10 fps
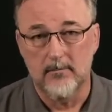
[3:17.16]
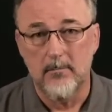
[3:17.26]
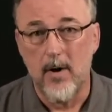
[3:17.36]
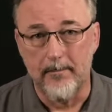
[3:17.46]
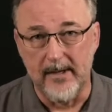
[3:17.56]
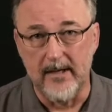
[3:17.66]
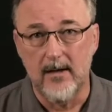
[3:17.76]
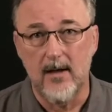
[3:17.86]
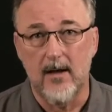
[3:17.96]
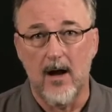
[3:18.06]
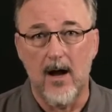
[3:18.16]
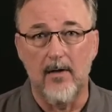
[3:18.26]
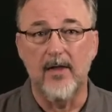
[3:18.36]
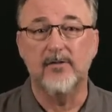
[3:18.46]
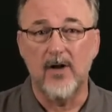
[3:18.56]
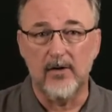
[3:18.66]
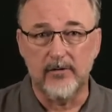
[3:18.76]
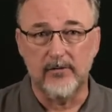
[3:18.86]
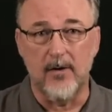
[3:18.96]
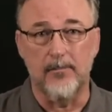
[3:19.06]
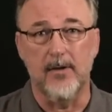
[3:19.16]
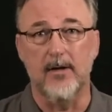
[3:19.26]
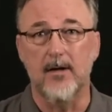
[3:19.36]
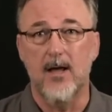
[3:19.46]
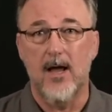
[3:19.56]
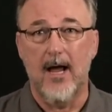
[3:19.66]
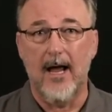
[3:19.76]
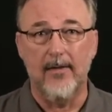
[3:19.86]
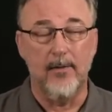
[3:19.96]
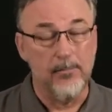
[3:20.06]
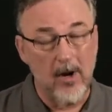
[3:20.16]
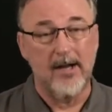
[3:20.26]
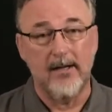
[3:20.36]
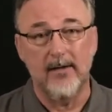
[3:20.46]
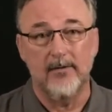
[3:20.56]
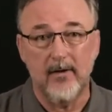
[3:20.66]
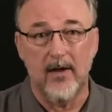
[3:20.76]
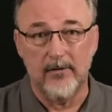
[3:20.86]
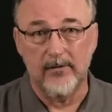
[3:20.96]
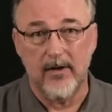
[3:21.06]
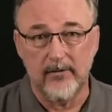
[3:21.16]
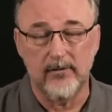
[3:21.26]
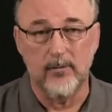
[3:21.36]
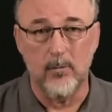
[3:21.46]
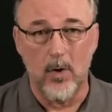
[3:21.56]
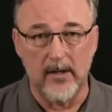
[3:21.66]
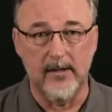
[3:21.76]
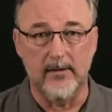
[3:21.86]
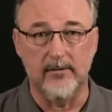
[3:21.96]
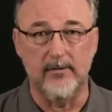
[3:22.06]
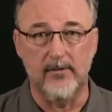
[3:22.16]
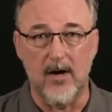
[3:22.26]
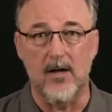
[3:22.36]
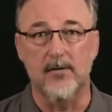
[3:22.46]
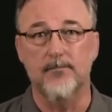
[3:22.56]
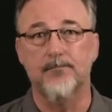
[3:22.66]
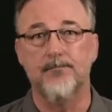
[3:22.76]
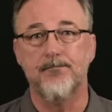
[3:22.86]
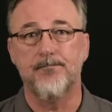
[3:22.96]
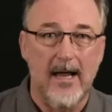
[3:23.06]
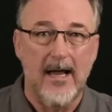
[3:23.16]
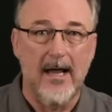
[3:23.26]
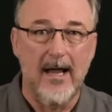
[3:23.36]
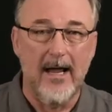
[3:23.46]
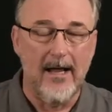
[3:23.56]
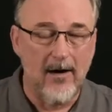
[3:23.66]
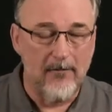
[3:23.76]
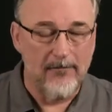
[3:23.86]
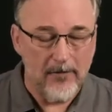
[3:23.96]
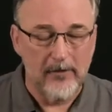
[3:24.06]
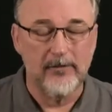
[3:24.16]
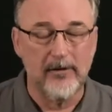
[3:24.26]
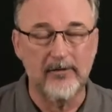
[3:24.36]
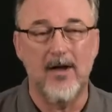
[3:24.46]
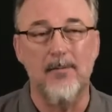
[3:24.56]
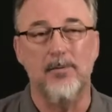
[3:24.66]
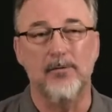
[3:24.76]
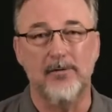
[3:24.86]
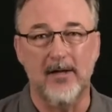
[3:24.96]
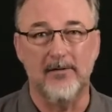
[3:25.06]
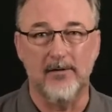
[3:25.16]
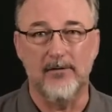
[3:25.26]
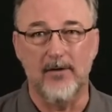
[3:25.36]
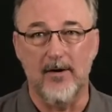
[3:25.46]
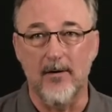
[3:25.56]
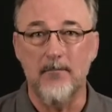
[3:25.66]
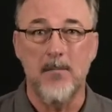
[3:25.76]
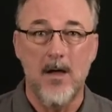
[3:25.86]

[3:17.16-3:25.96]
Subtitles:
puppy that does something. And the predicate tells us what is done. In our first example sentence here,